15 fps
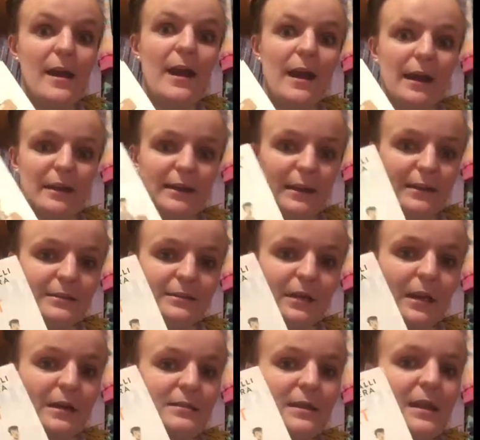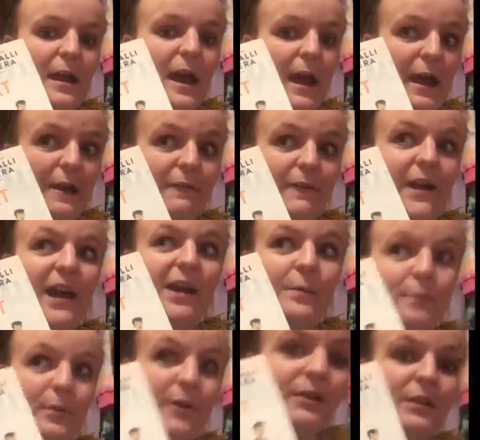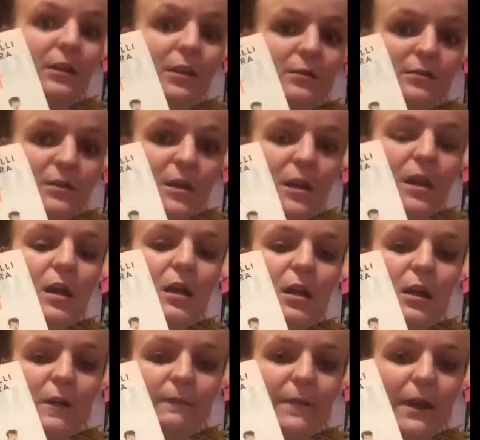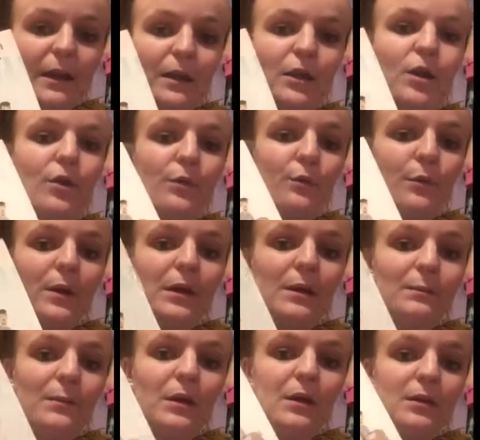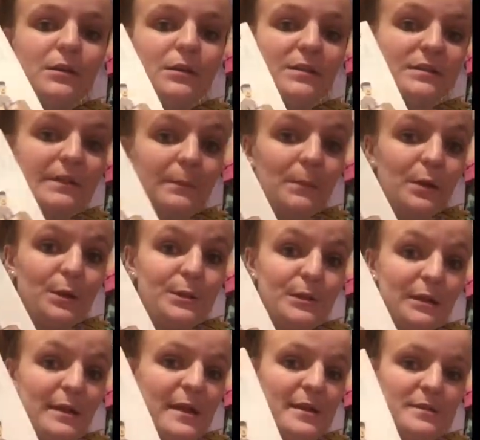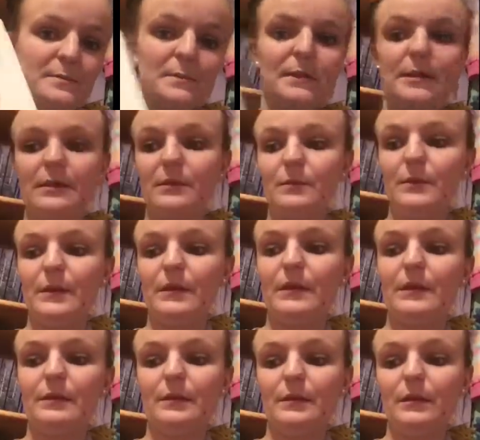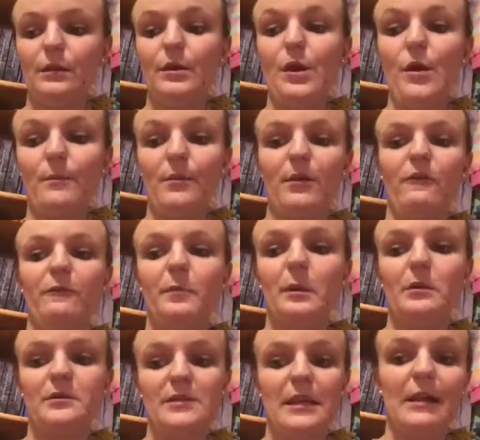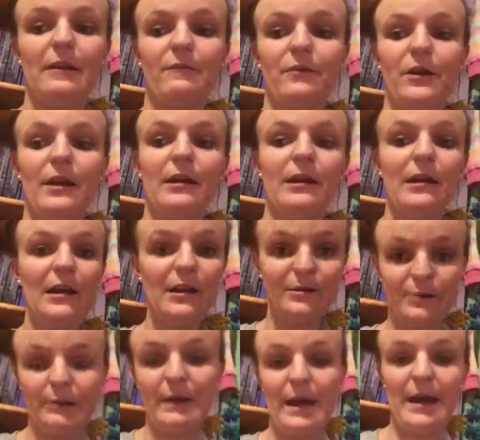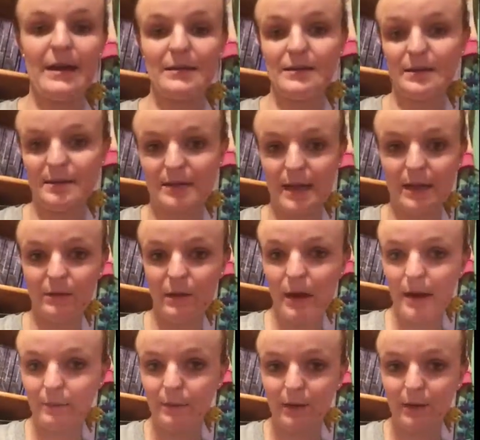And yes, guys, I have had pretty close of a reading month similar to last month with the number of books that I've read, so that has to say a lot.